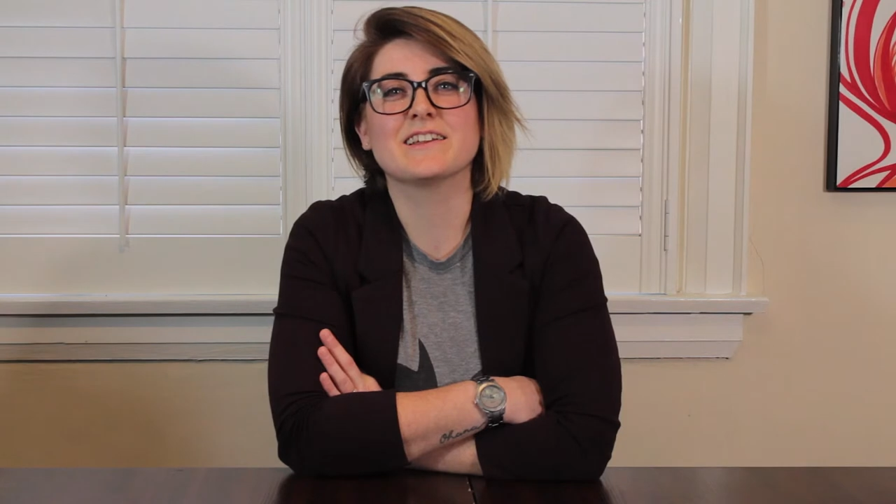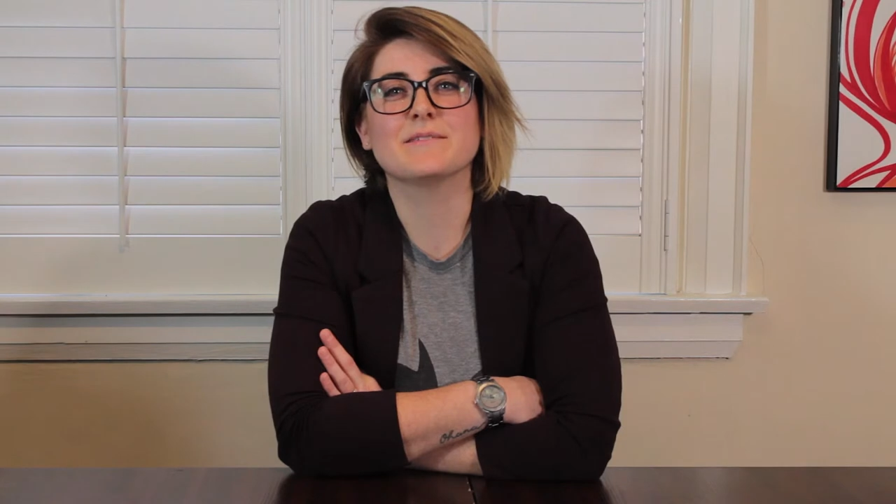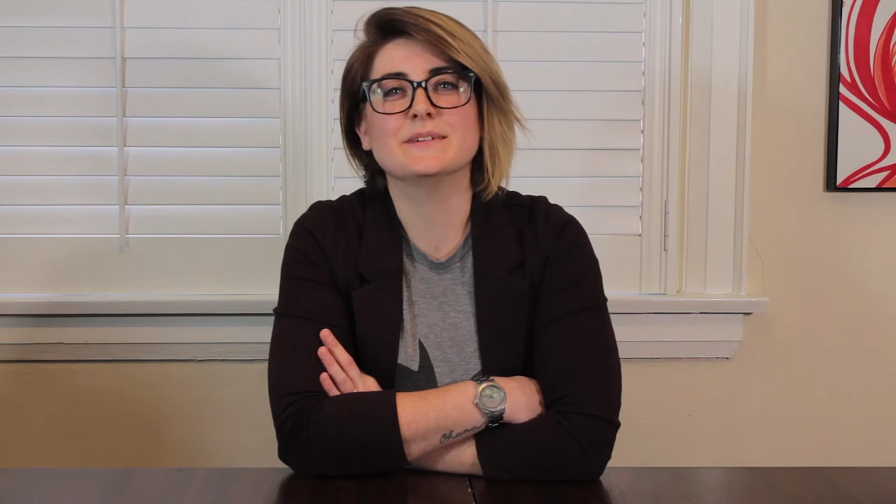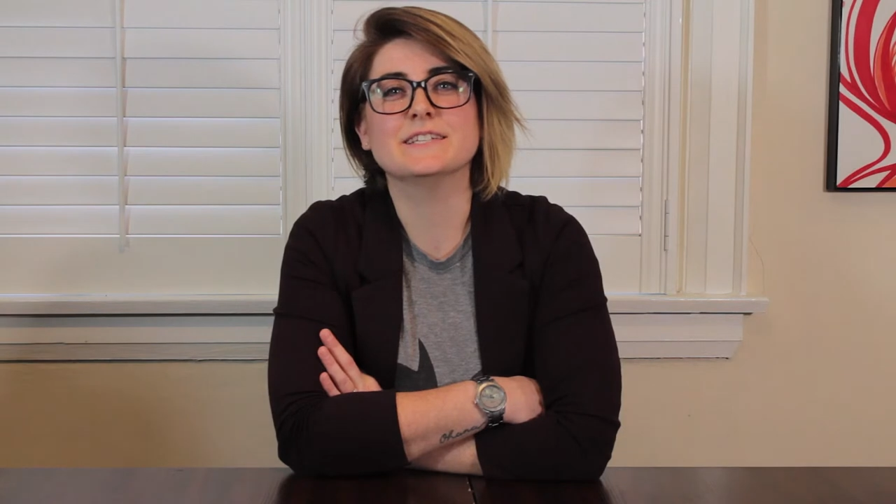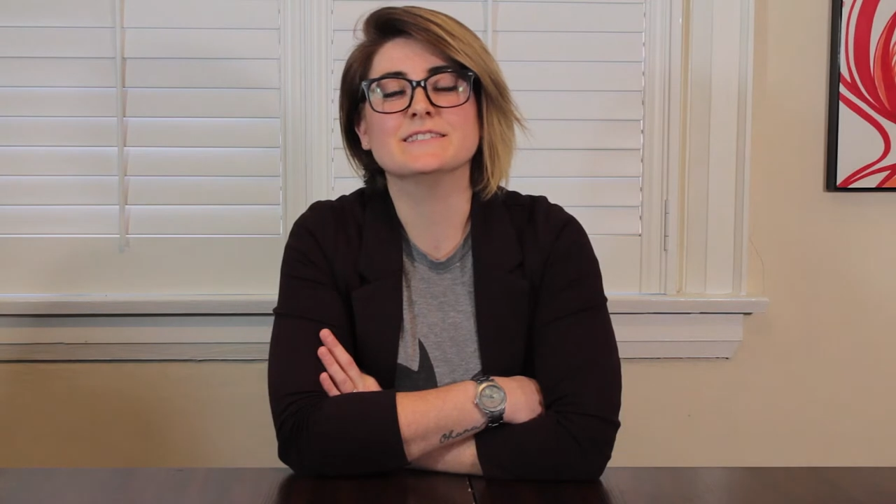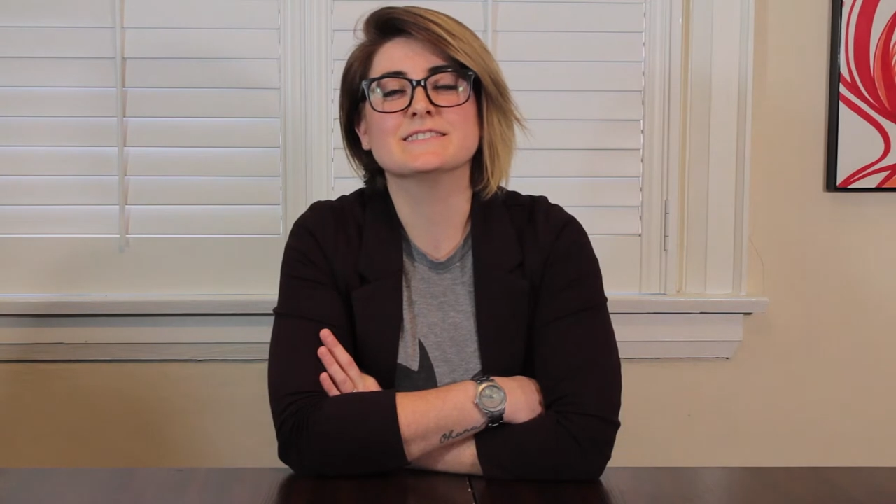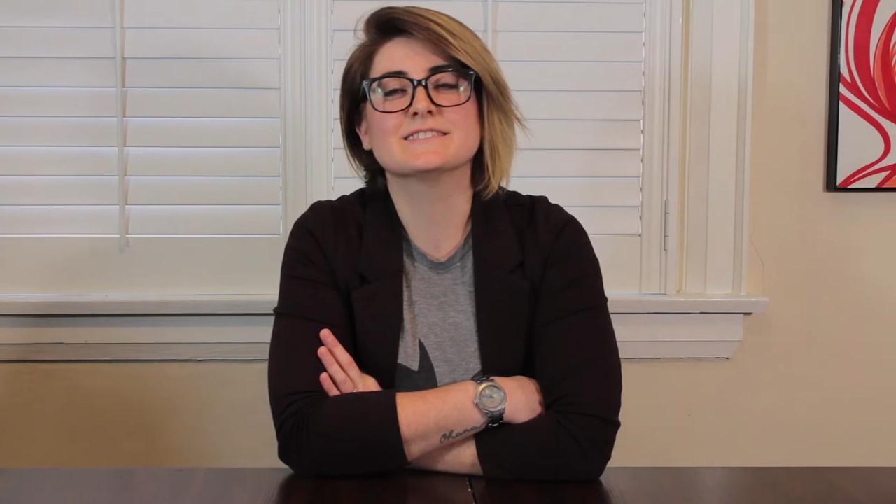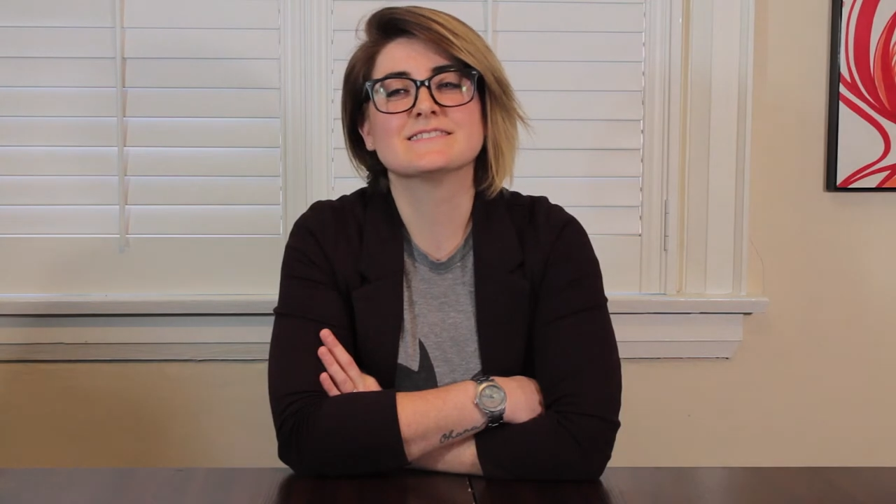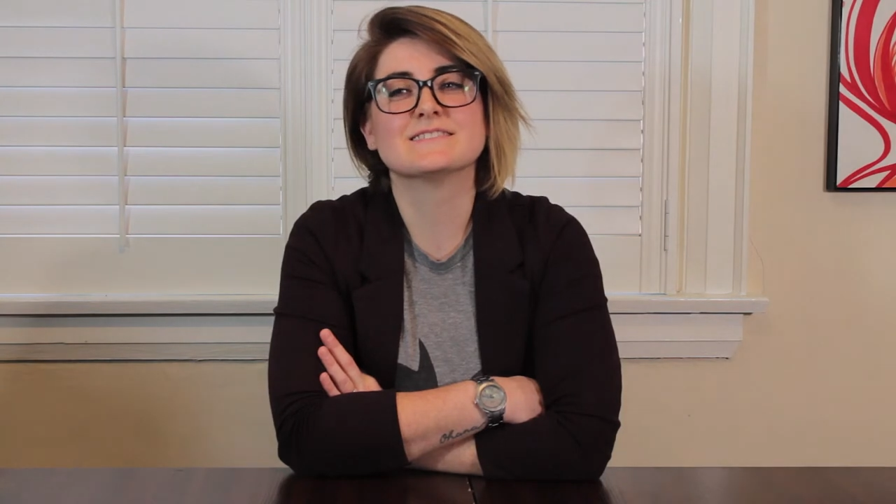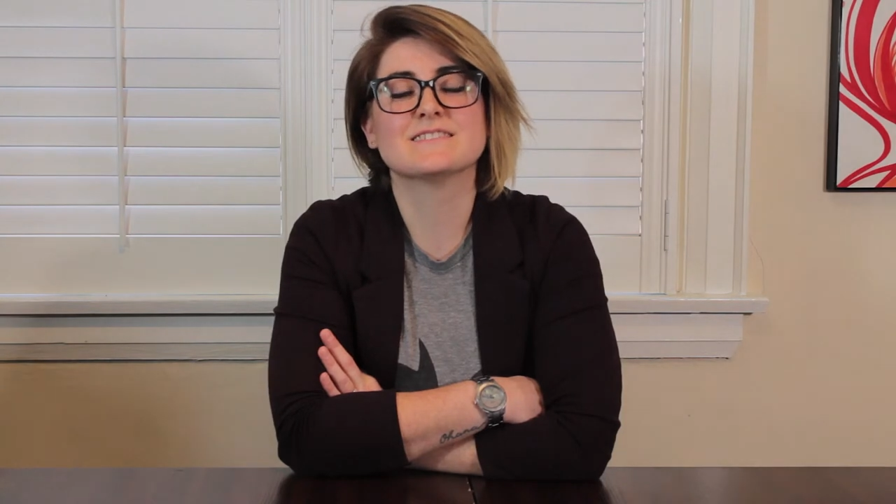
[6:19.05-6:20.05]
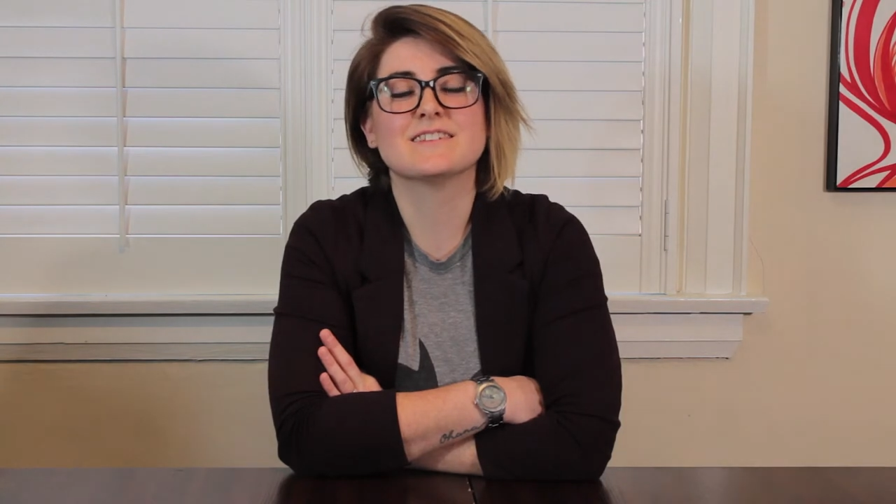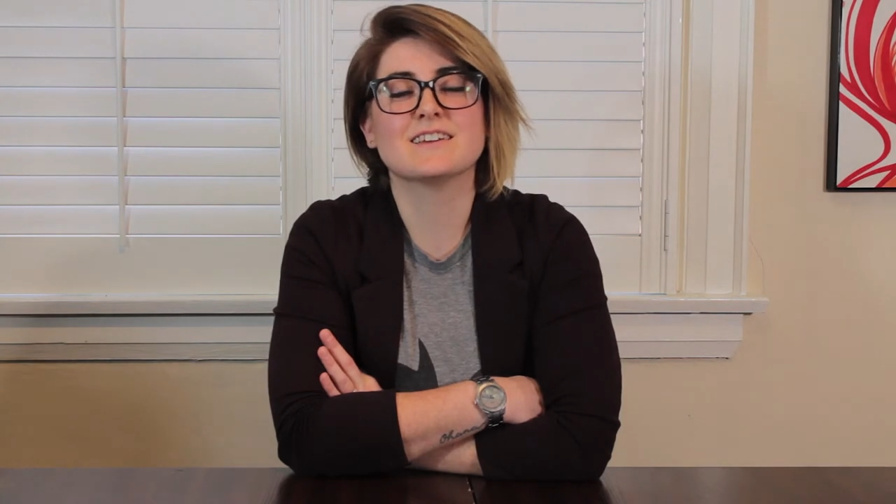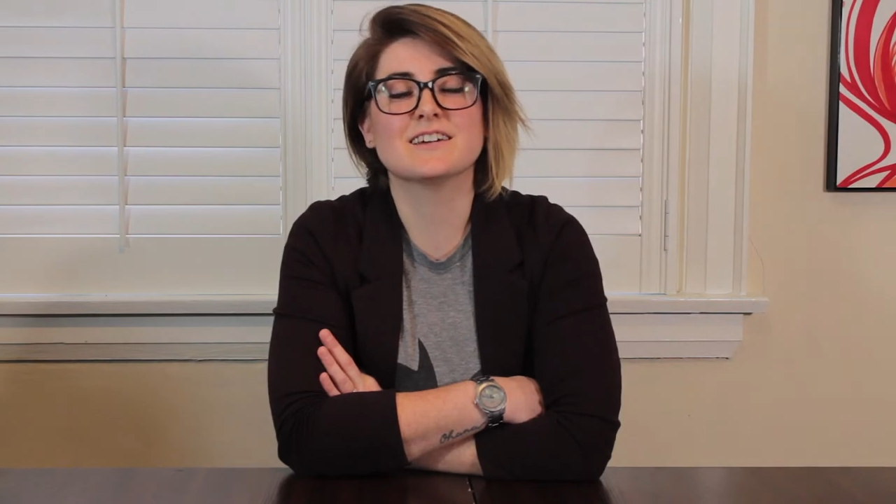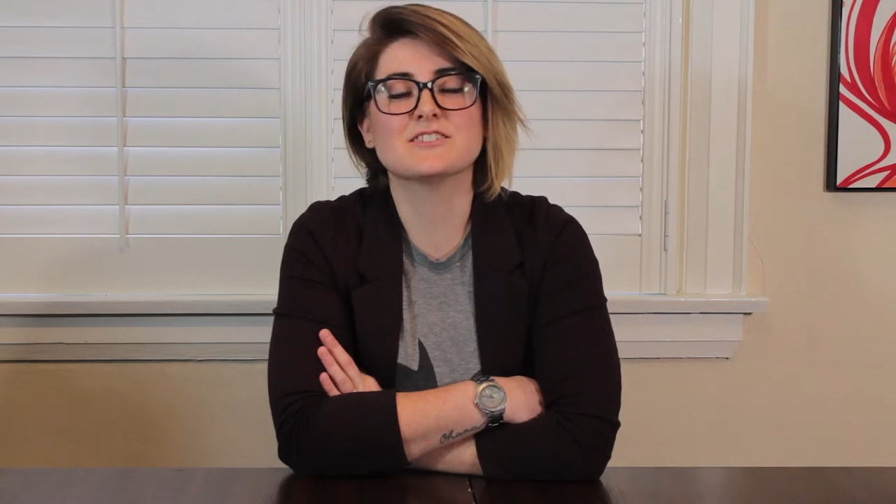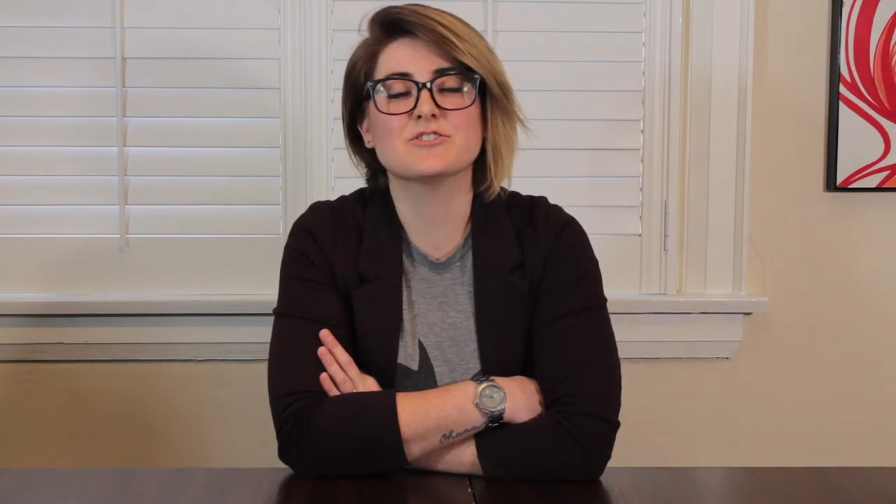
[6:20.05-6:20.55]
And I mean,
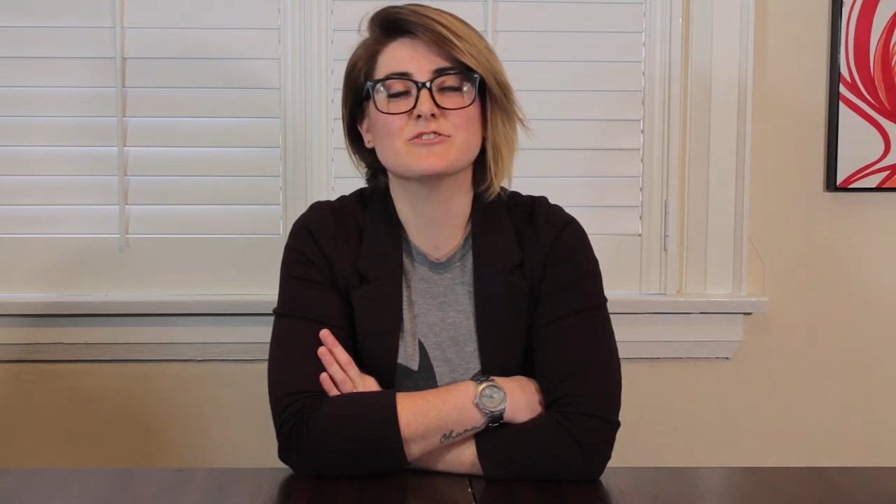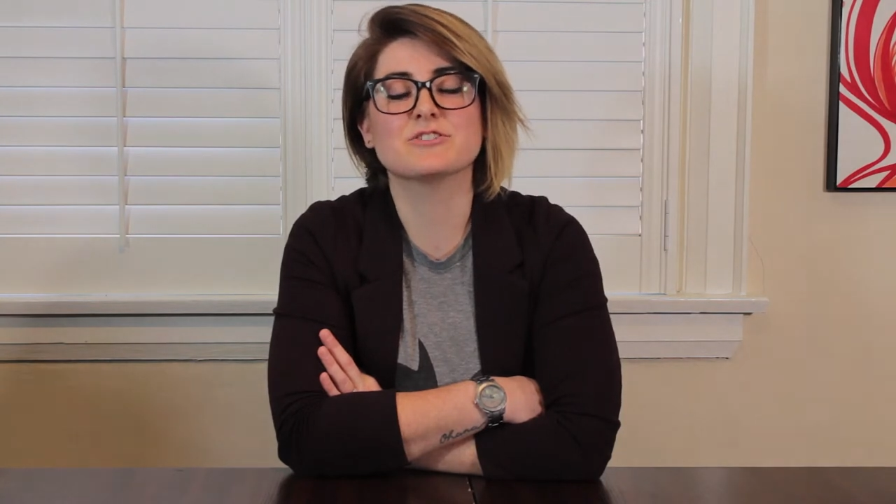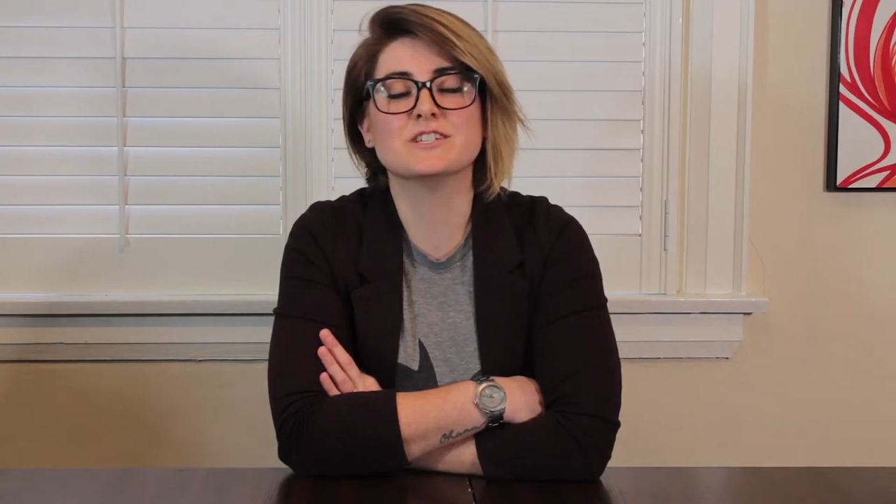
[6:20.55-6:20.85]
so